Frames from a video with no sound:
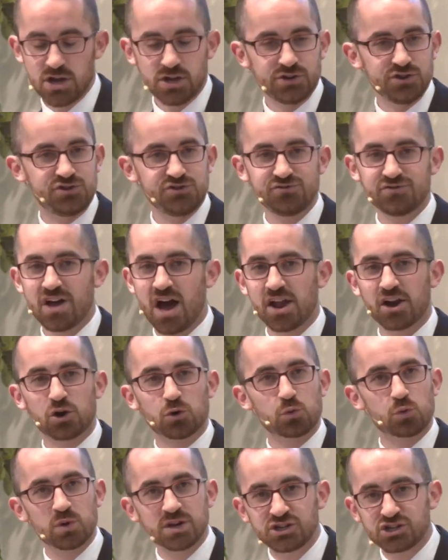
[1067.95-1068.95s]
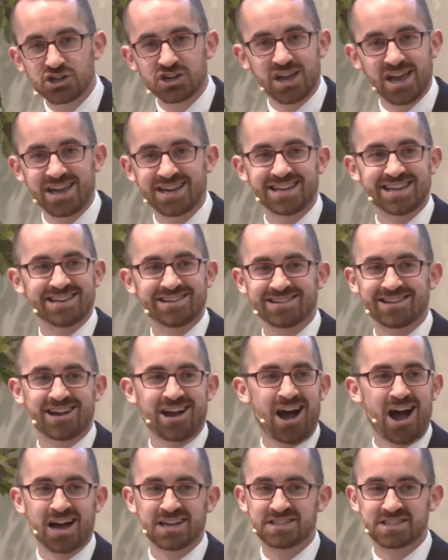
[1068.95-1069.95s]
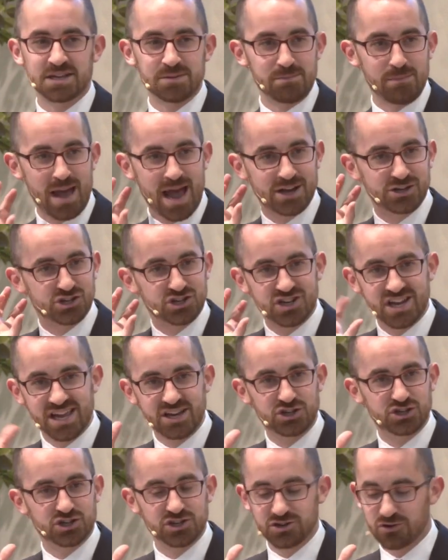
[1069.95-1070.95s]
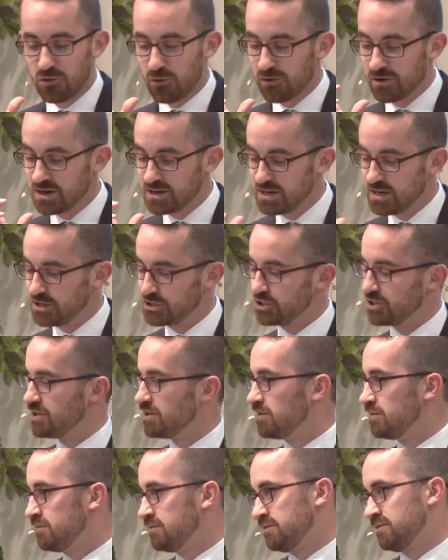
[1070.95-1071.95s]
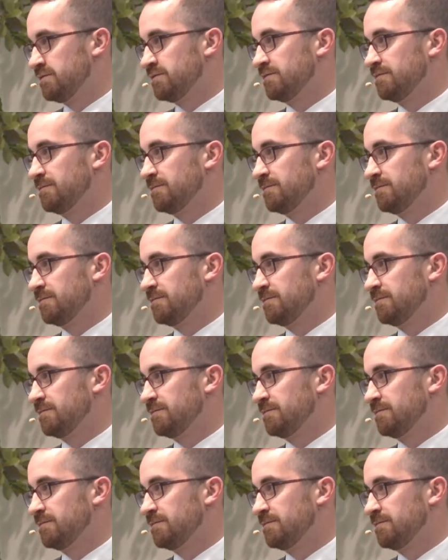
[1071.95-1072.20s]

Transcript: do not originate in God's imagination or initiative.